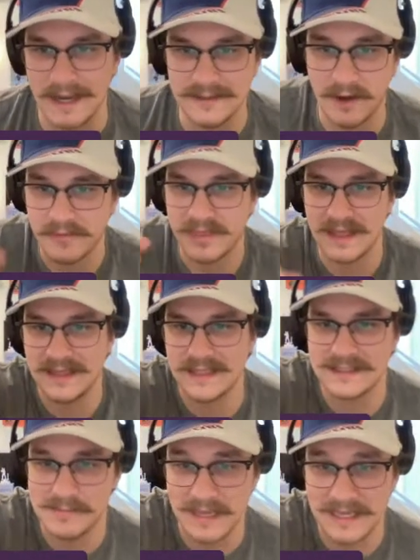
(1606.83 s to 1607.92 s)
I don't think
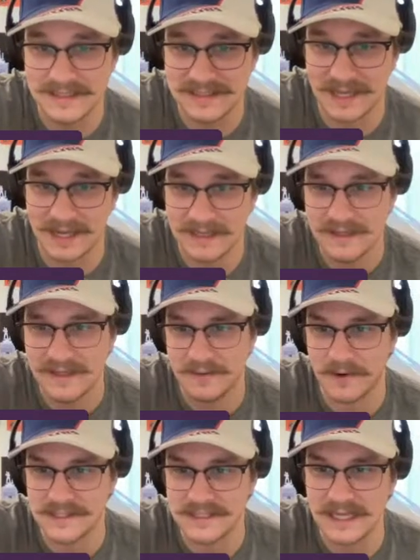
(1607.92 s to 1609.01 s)
this means like
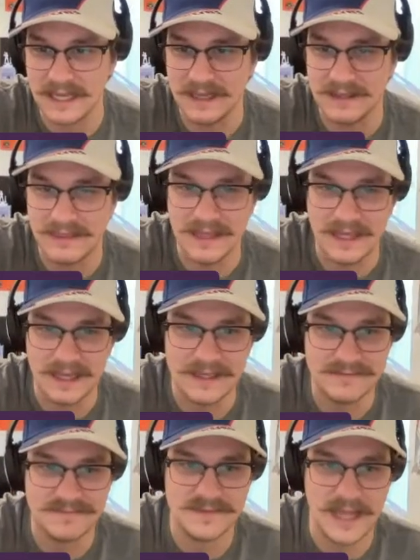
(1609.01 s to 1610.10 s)
we're seeing the
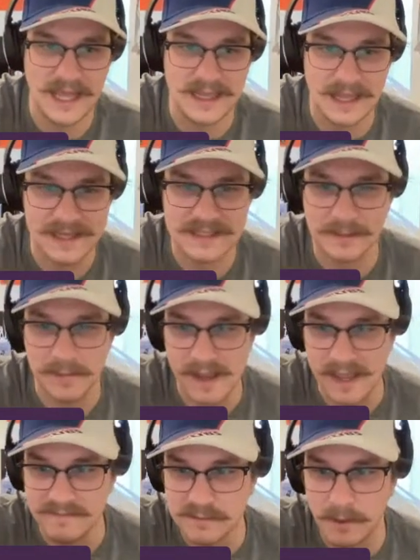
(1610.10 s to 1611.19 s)
Atlanta
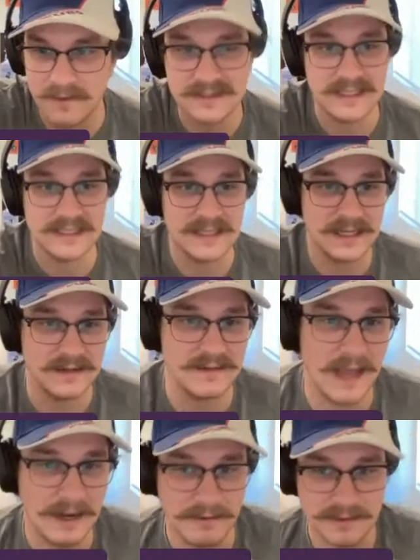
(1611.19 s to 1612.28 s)
Braves postseason
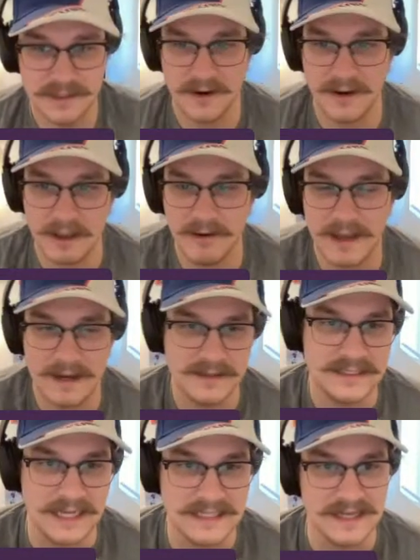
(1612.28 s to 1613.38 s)
Eddie Rosario
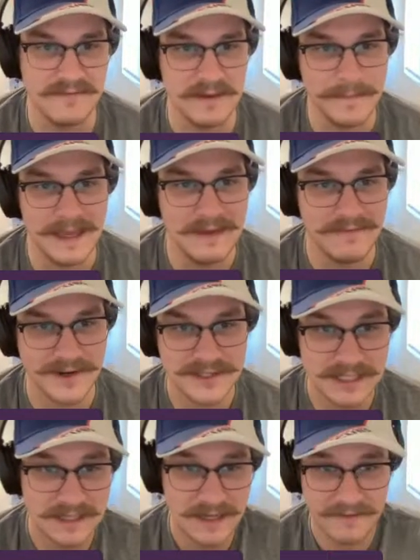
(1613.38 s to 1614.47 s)
NLCS MVP
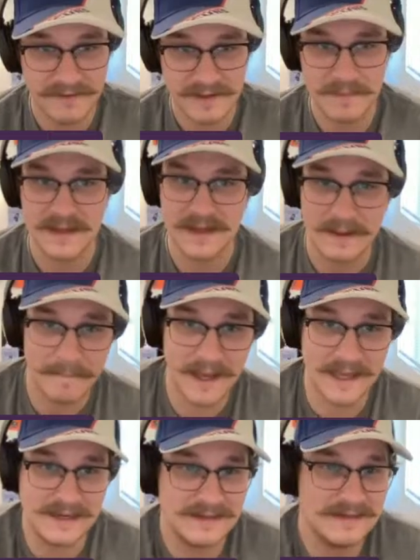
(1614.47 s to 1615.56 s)
version of him,
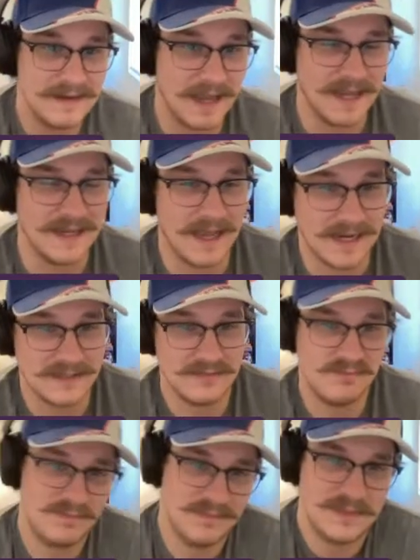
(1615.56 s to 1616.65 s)
but I
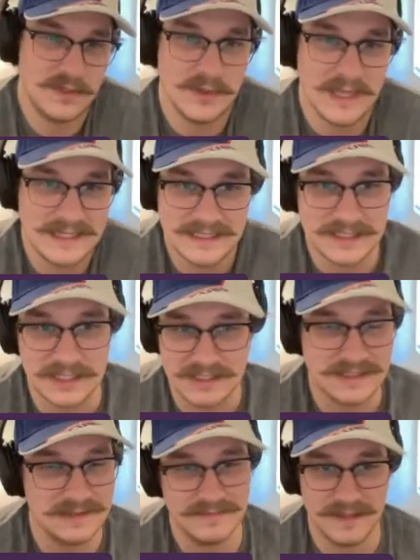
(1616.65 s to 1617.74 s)
do think this is
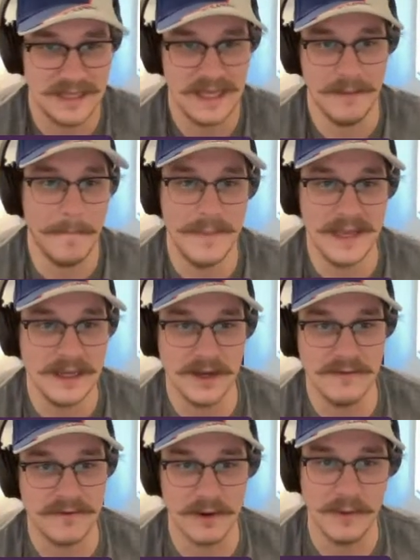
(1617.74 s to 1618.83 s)
just him being
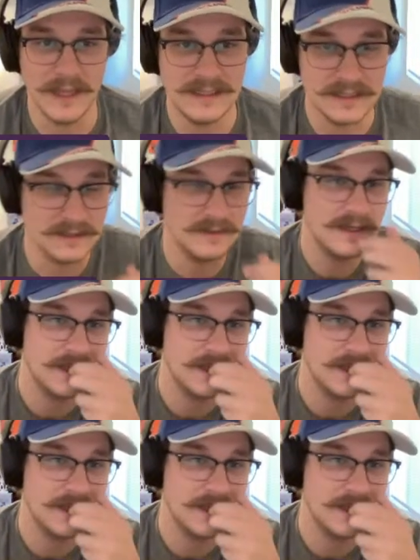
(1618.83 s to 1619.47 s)
good for a week too,